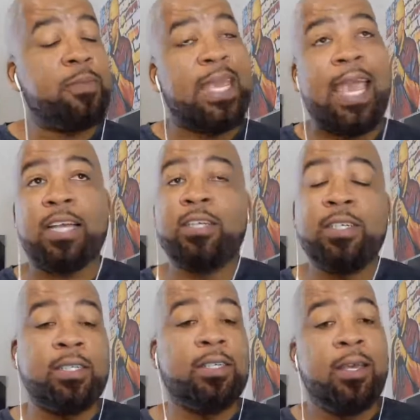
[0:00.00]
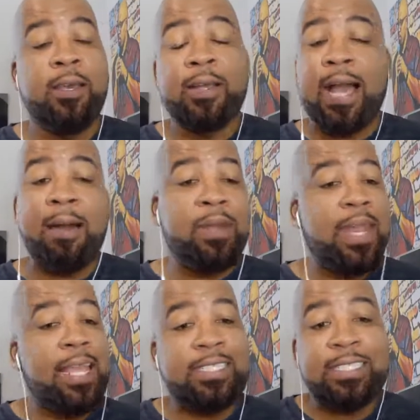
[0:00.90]
He had good
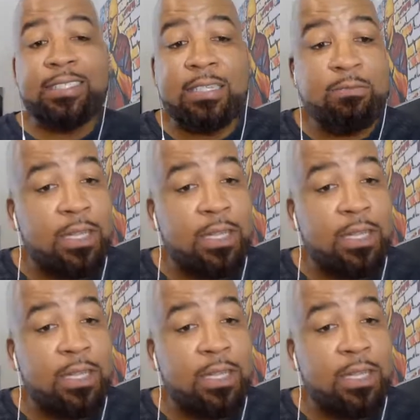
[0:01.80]
combinations.